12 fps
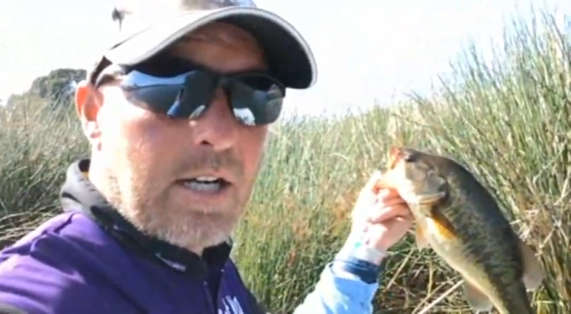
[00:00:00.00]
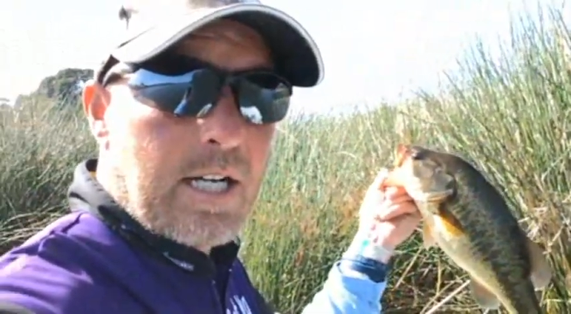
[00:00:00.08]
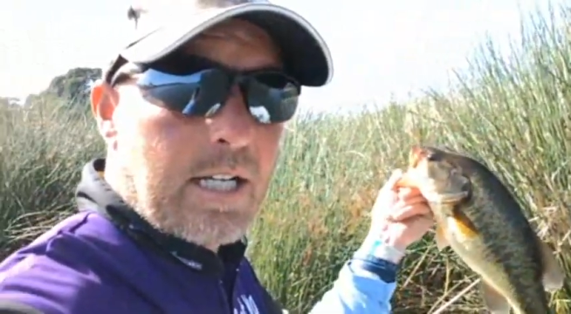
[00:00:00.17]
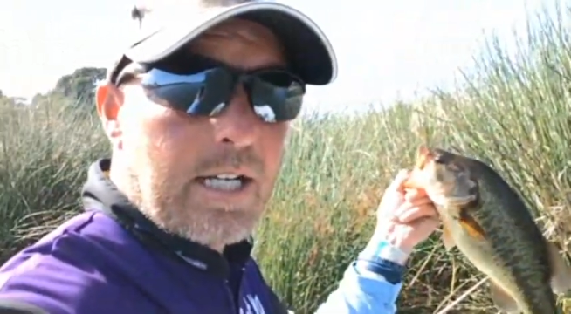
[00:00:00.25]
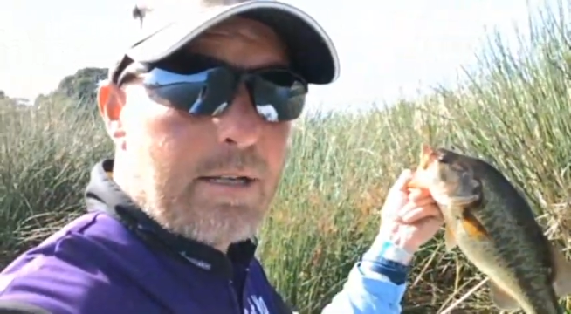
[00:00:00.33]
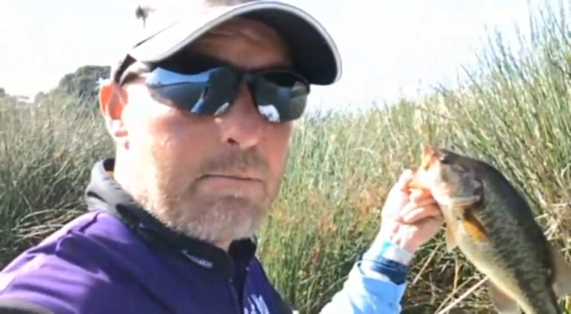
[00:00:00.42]
All
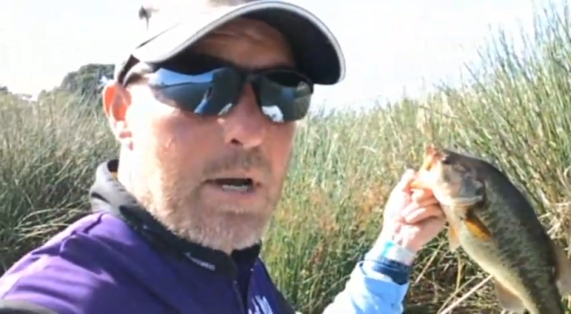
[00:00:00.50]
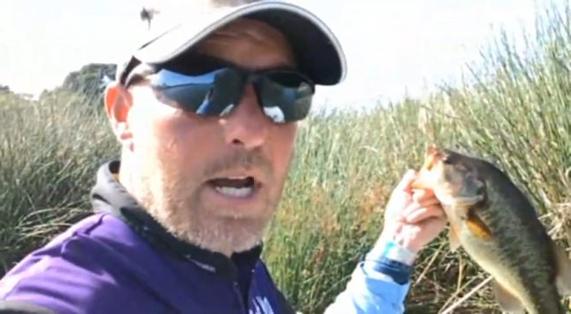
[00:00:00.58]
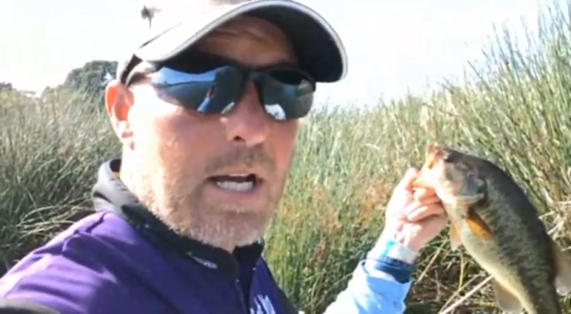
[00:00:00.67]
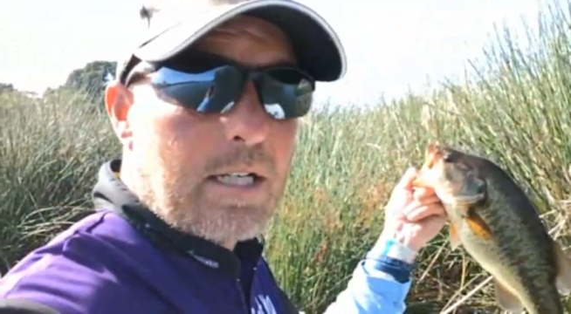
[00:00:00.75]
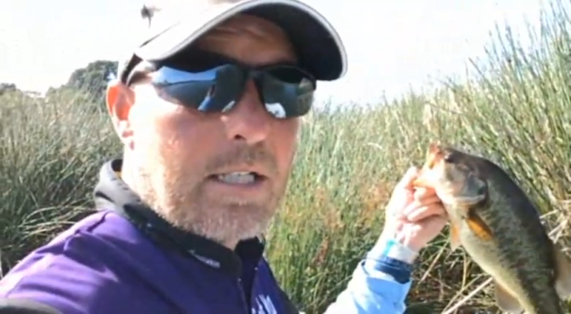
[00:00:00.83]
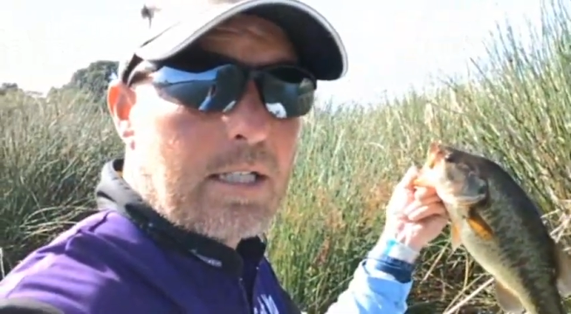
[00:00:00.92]
right, let him
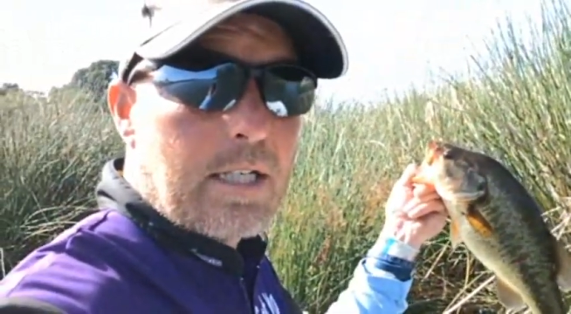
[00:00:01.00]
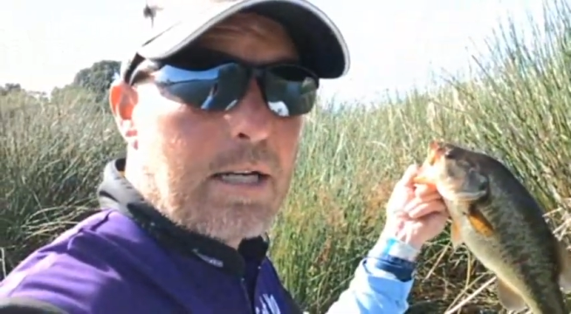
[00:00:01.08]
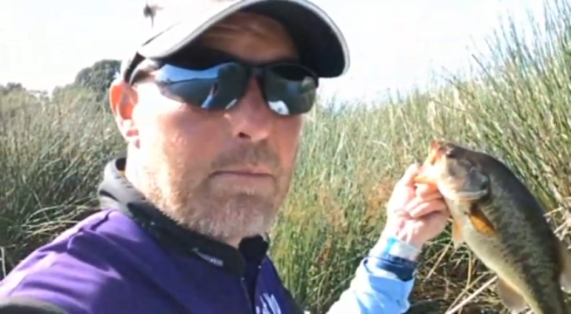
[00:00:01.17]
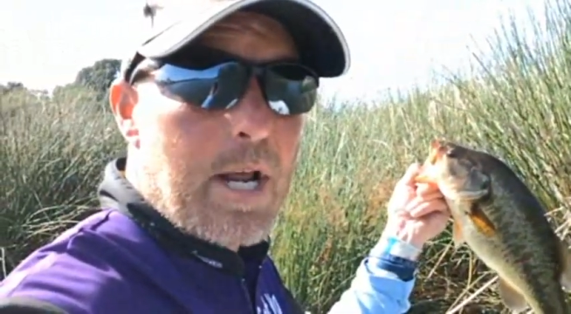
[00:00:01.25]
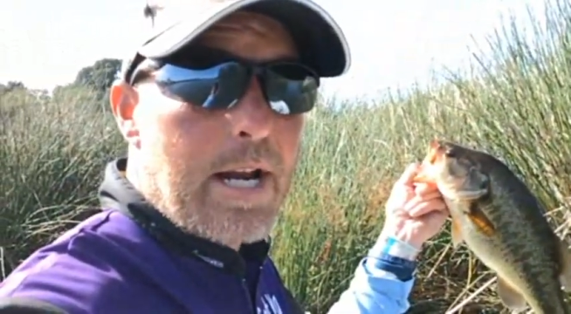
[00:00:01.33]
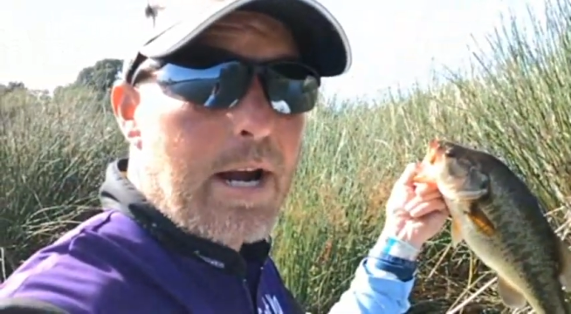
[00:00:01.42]
back. I
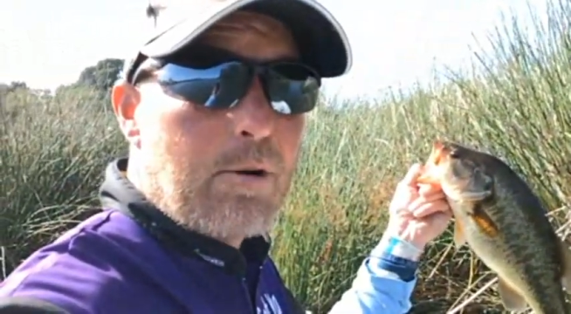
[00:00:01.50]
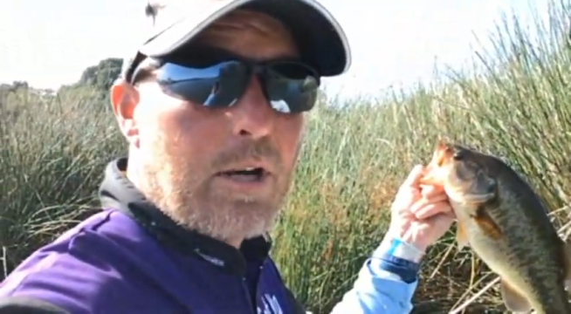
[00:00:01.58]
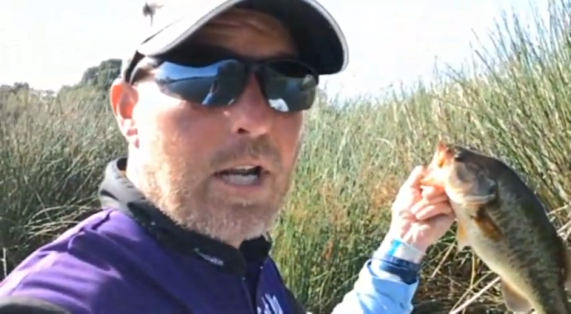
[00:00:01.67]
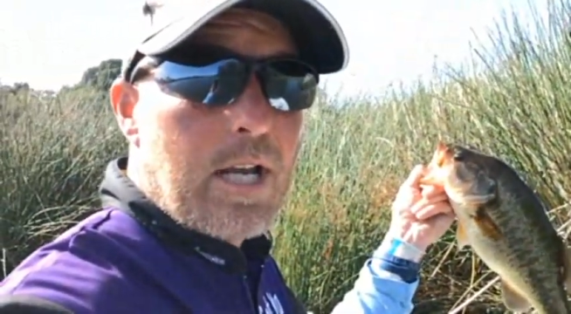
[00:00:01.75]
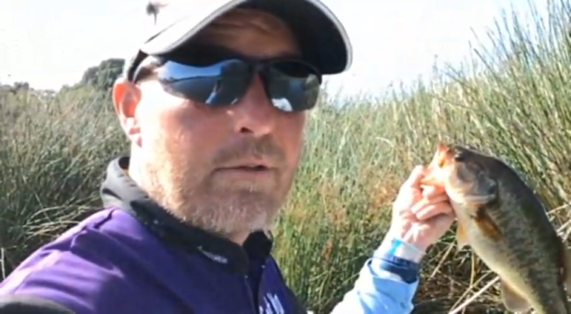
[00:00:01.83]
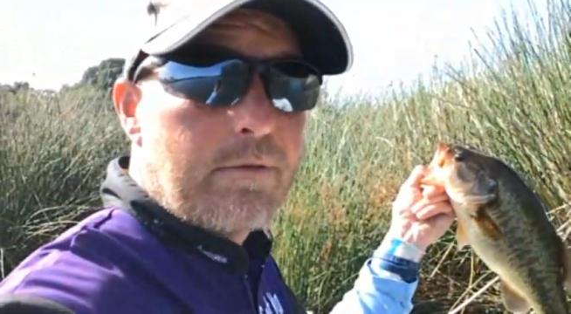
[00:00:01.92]
got about an
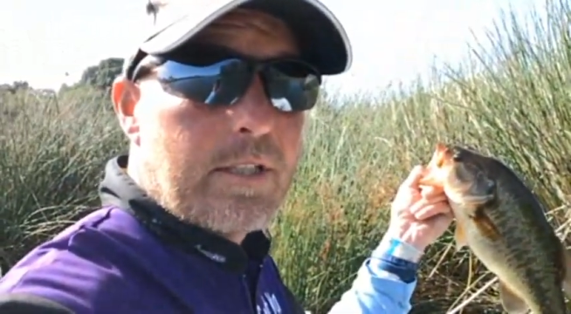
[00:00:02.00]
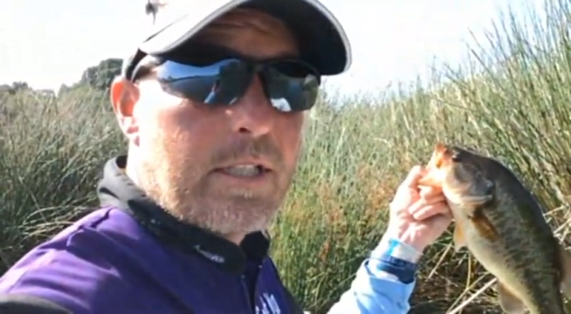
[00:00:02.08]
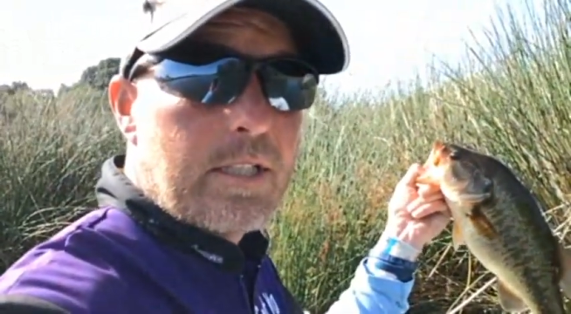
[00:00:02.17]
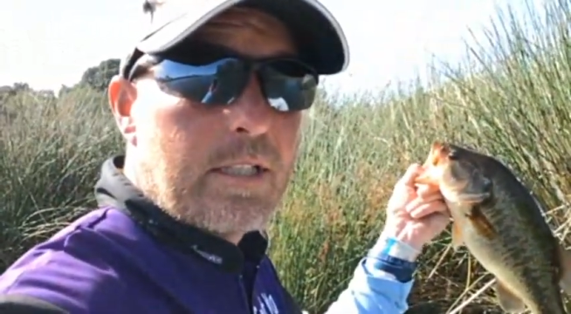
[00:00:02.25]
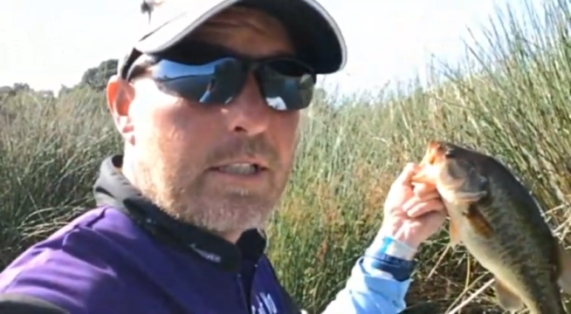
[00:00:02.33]
hour left.